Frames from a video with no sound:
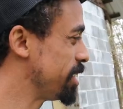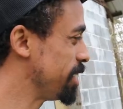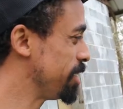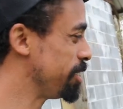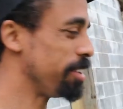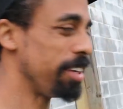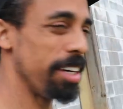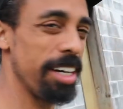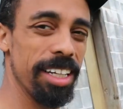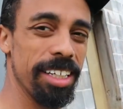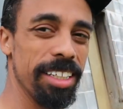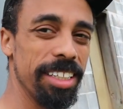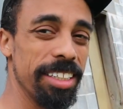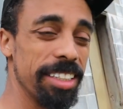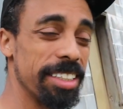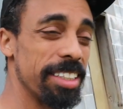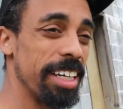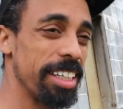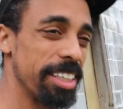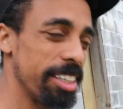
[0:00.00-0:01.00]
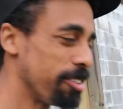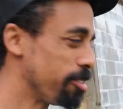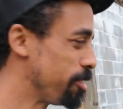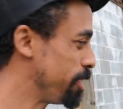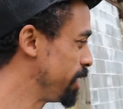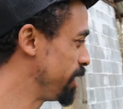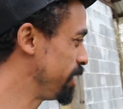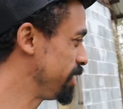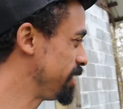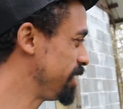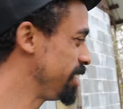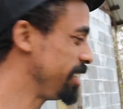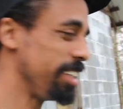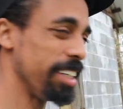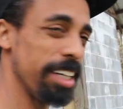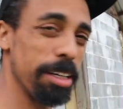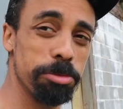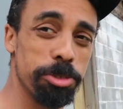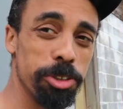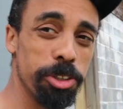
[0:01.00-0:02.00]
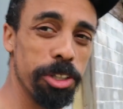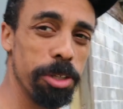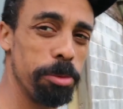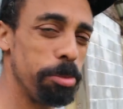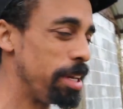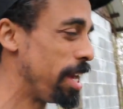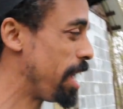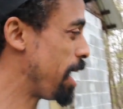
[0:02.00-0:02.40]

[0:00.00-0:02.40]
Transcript: So looks like they're ready to see you. I'm sure they'll be